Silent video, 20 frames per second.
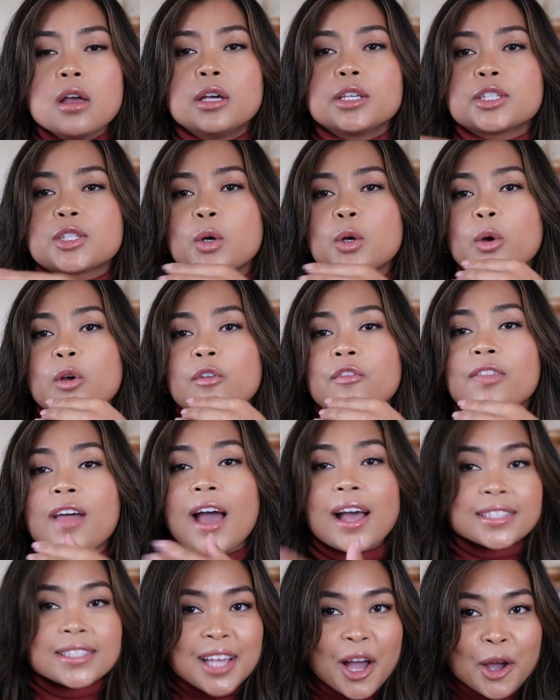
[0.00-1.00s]
So if
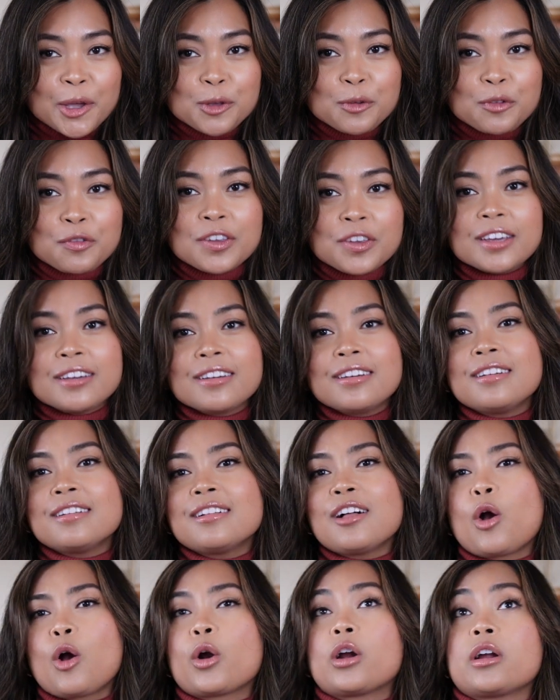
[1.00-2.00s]
that's how you feel,
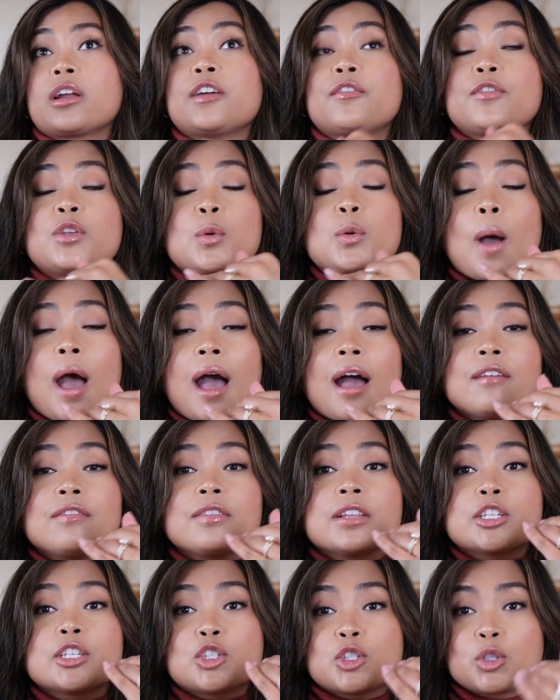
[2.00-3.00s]
or if you have
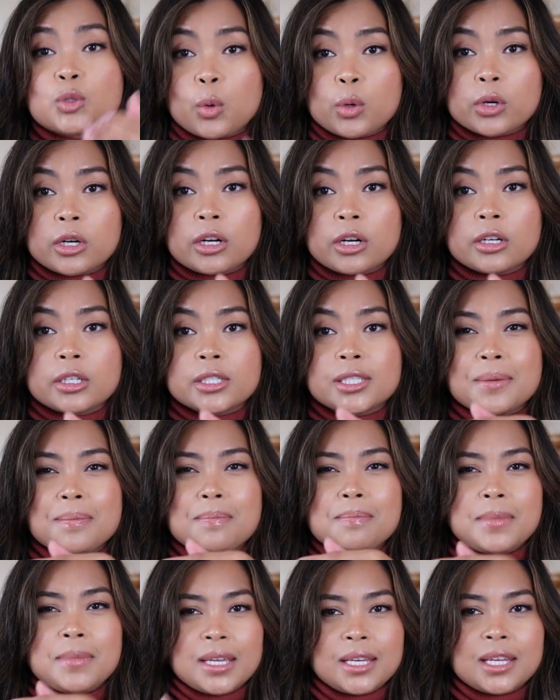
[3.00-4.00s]
like shorter to
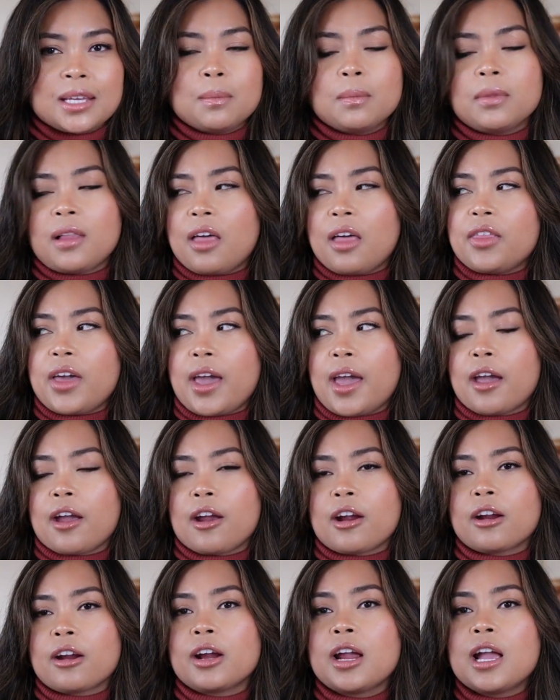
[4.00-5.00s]
medium length
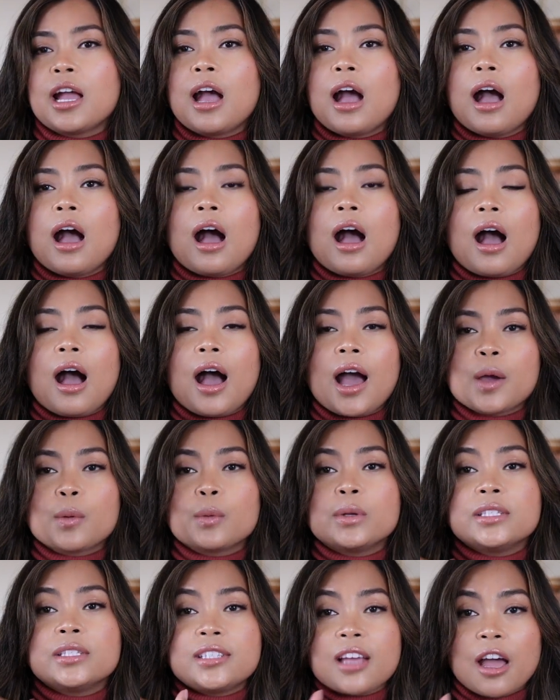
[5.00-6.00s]
hair, I
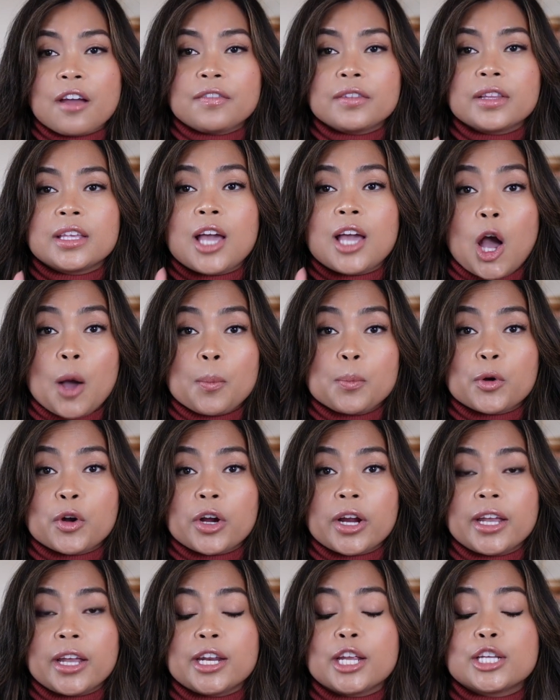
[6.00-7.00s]
would definitely
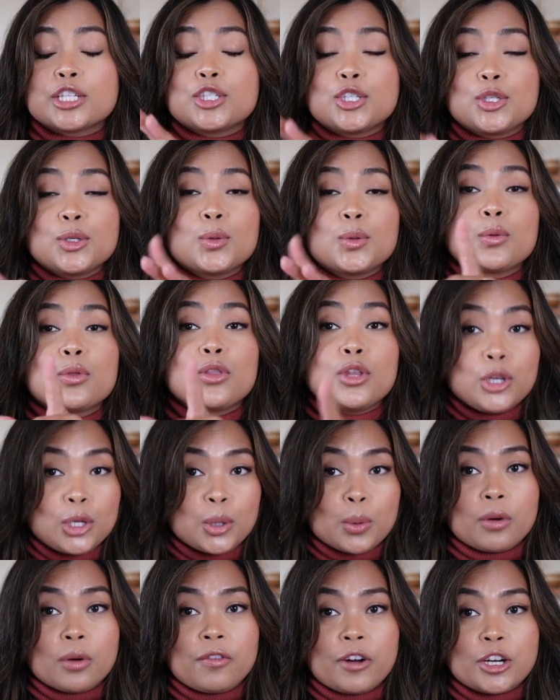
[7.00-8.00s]
upgrade to the
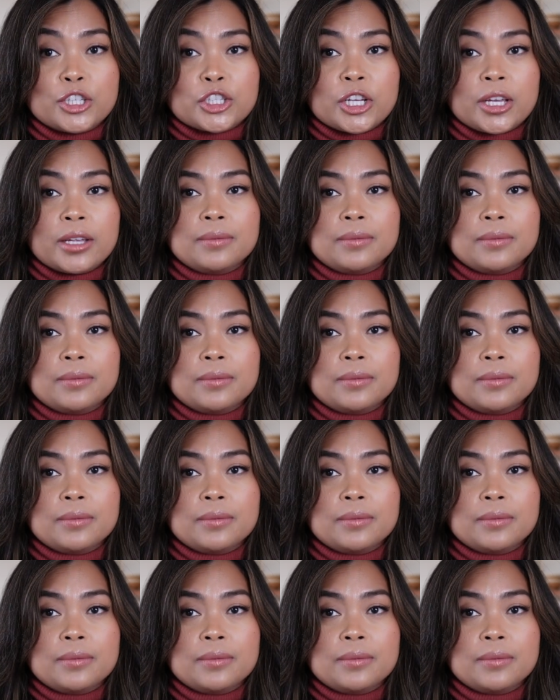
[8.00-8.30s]
newer version.